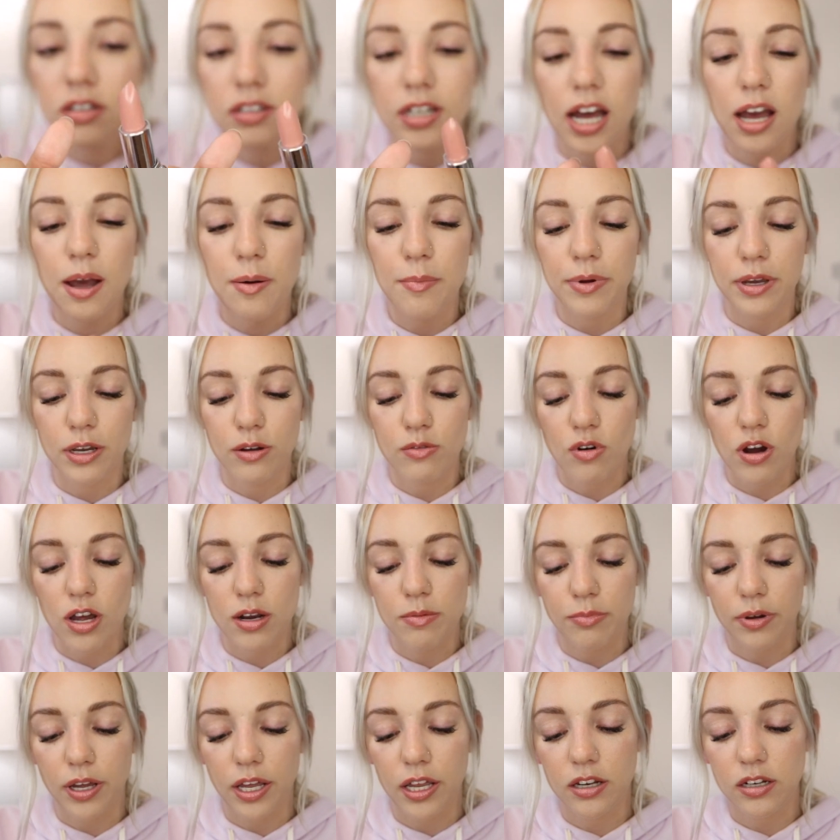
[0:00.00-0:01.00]
Not a big
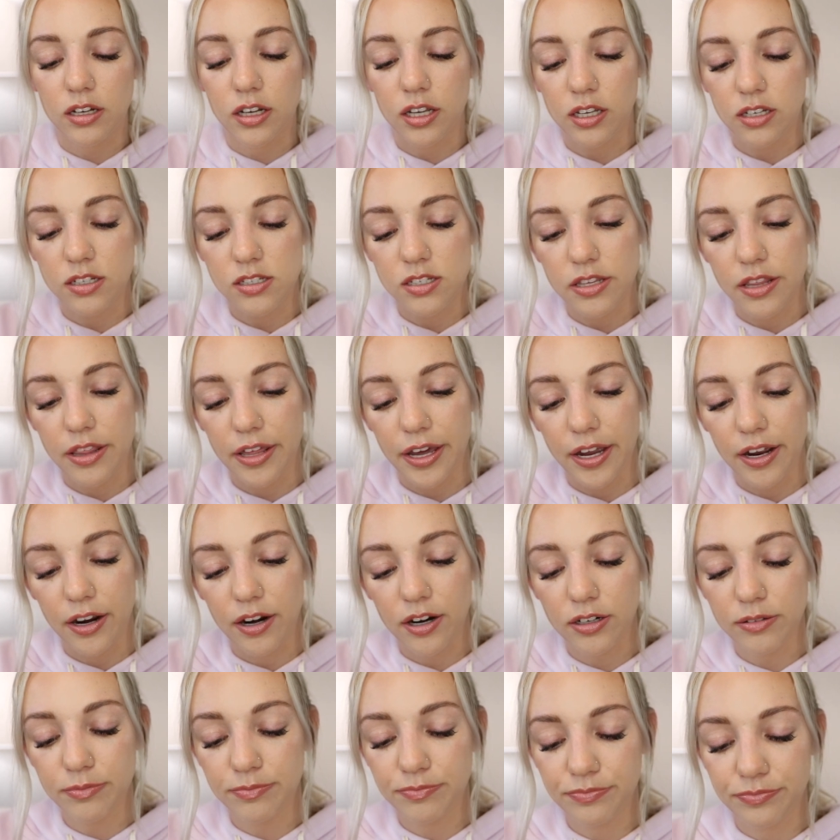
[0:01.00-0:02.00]
one, but it's
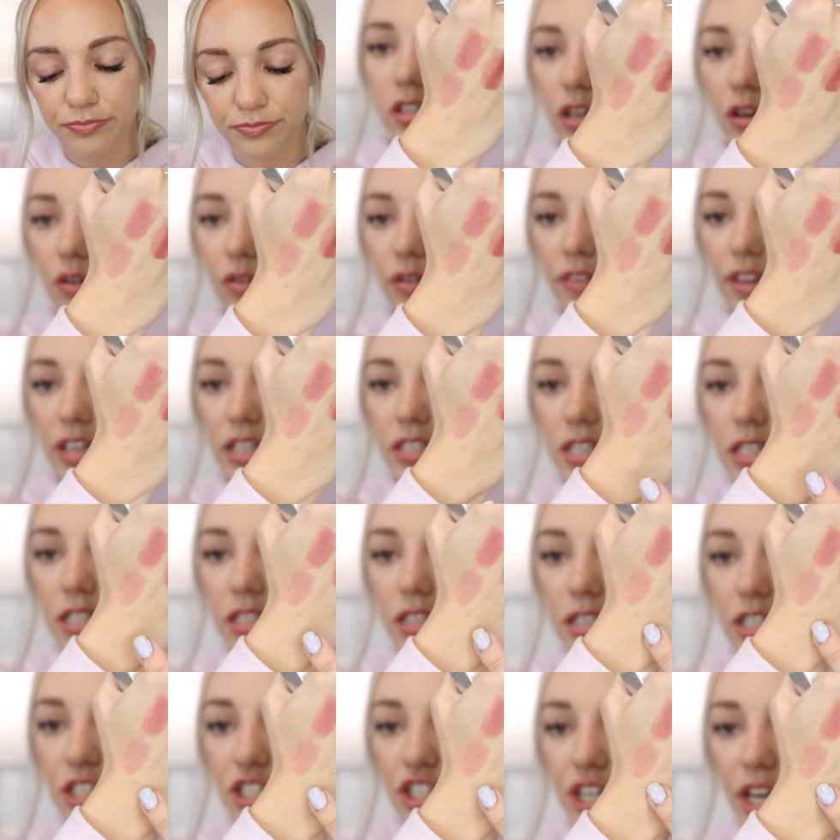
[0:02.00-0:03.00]
there. So this
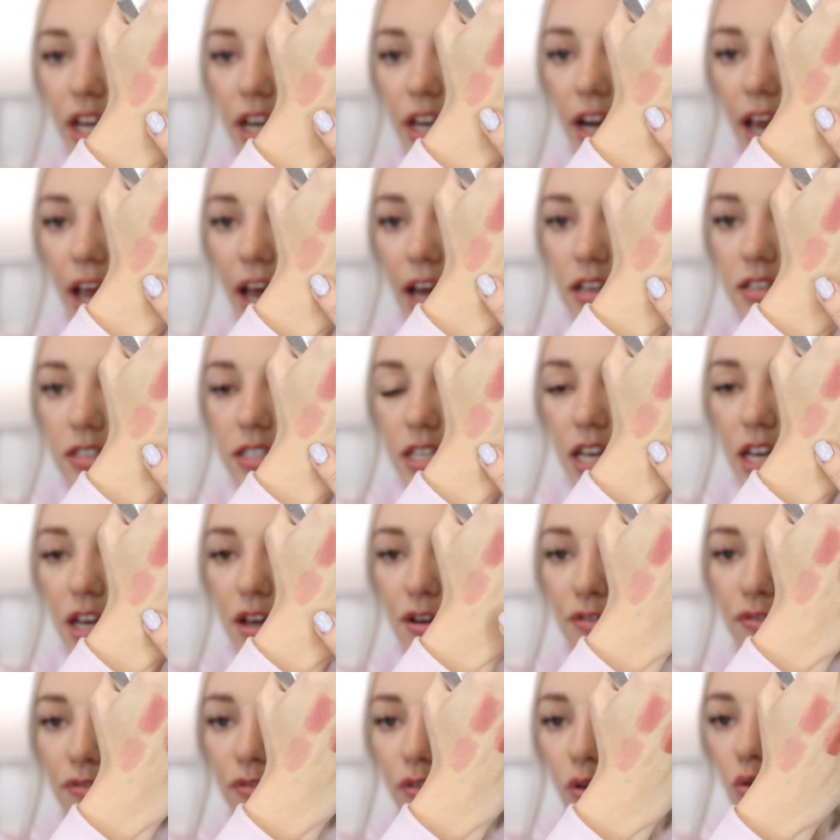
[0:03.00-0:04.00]
is the shade As
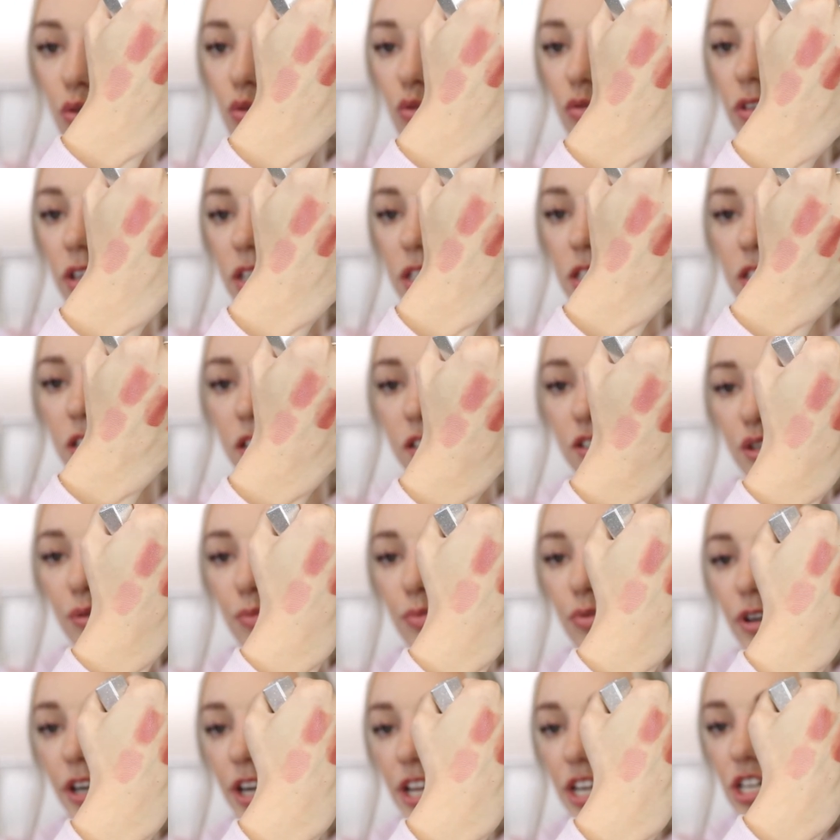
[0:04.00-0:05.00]
If. Oh, that's such a
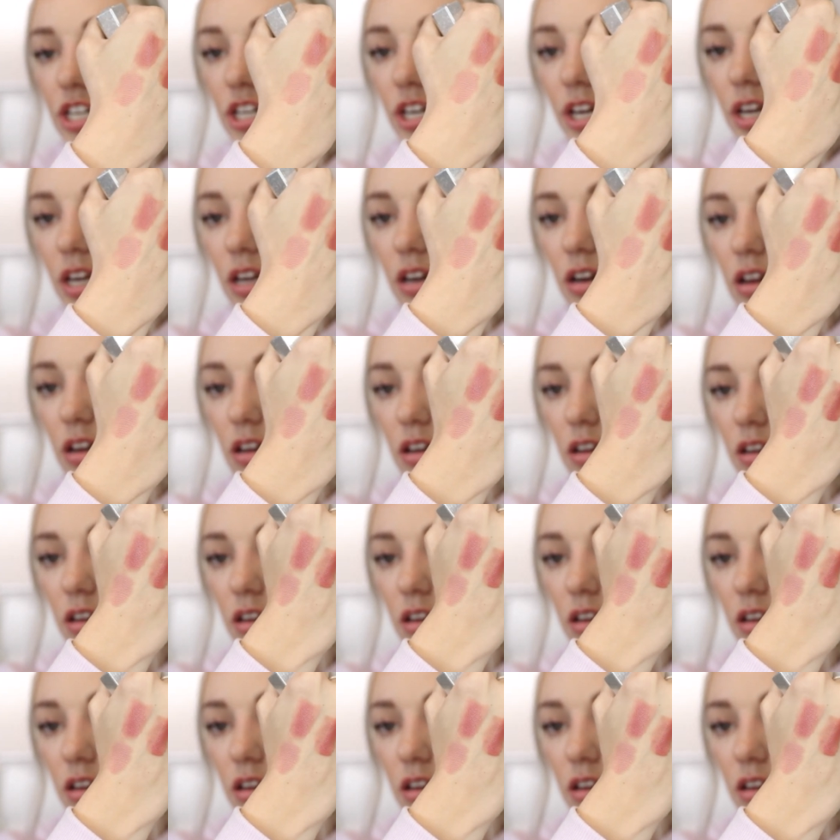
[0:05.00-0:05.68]
pretty shade.